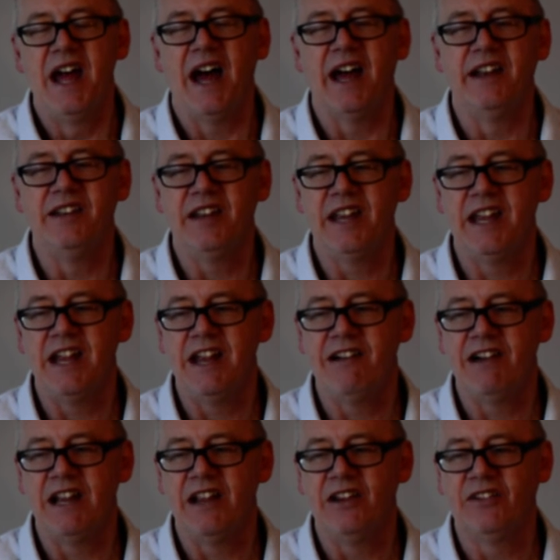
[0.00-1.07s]
and here
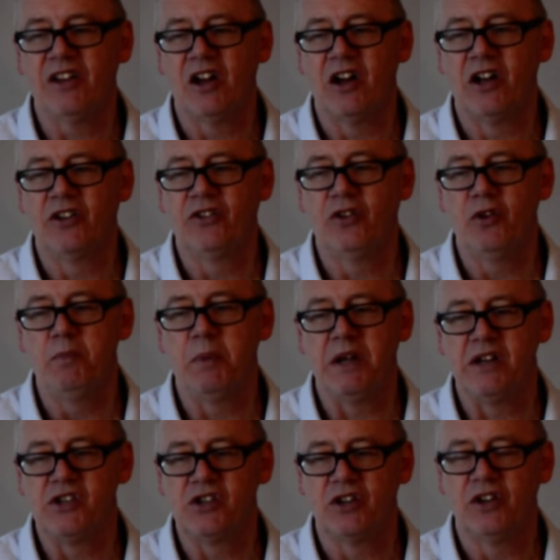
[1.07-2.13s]
is our two
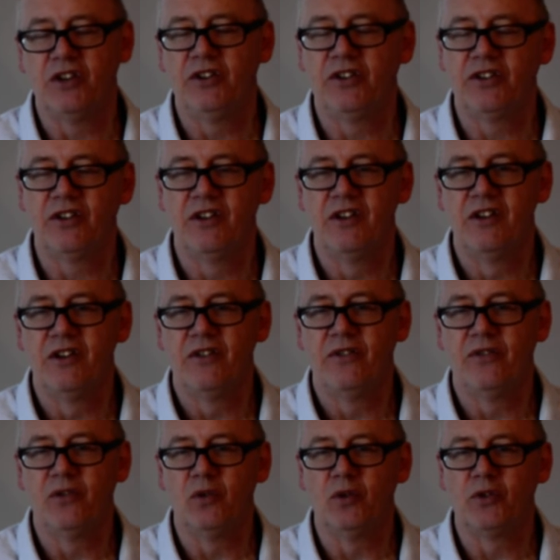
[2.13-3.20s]
pictures
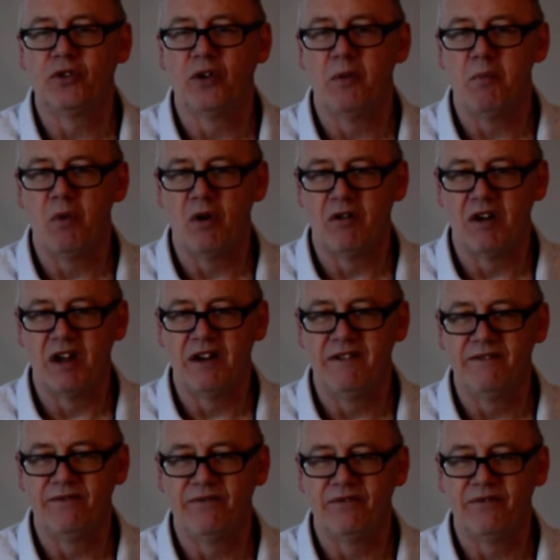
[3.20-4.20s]
for tomorrow.